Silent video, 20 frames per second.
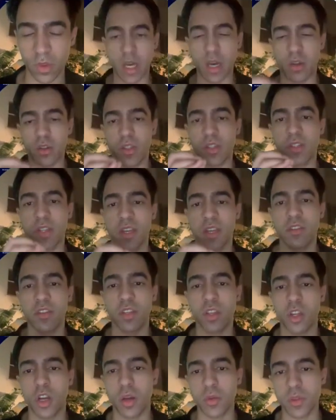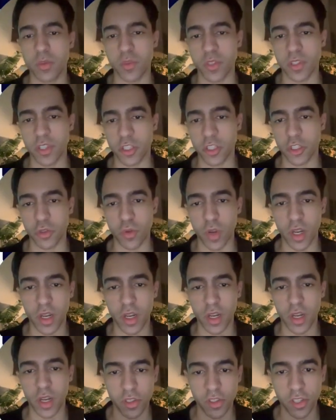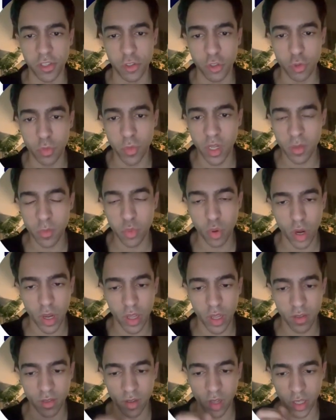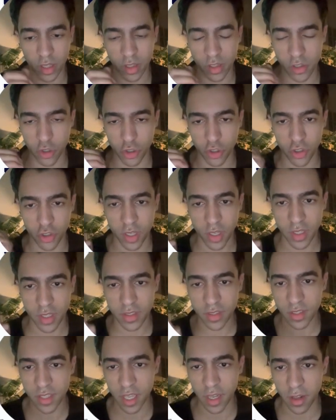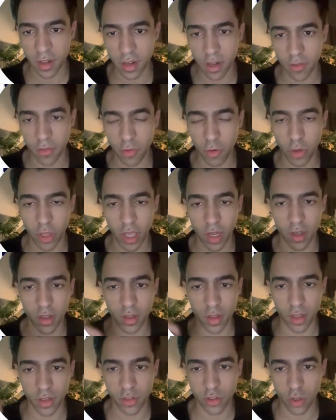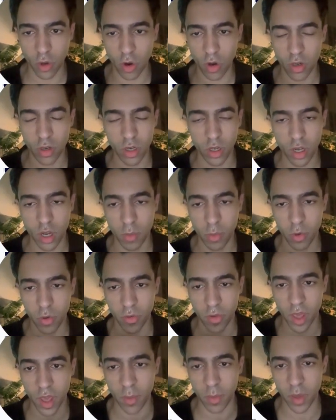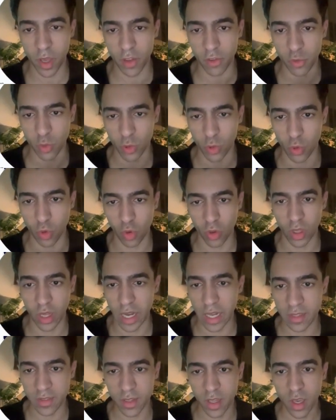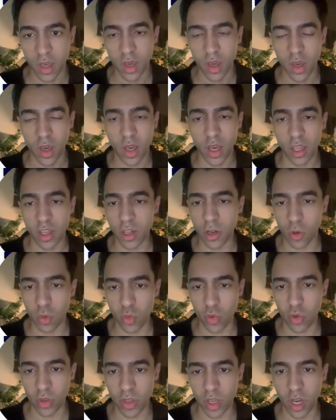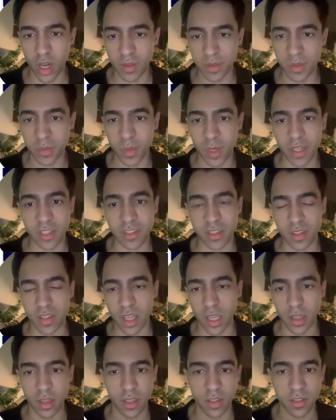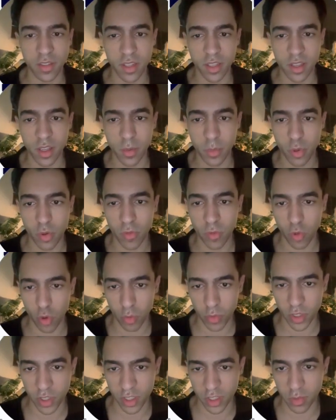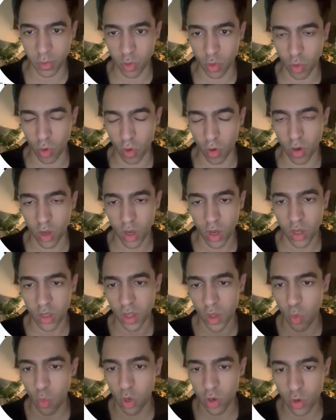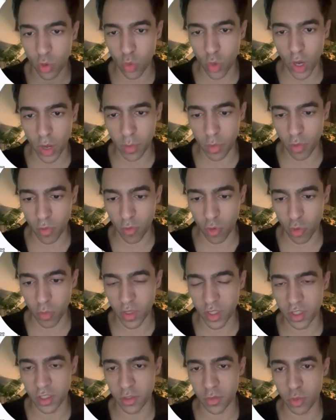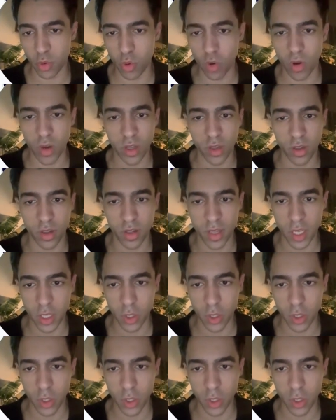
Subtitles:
Now, the testing and optimization. Right now, we see too many brands like to just set it and forget it. They start a couple of campaigns with Google Ads, and they don't really optimize, and then they see that performance is poor, They wonder why performance is poor and the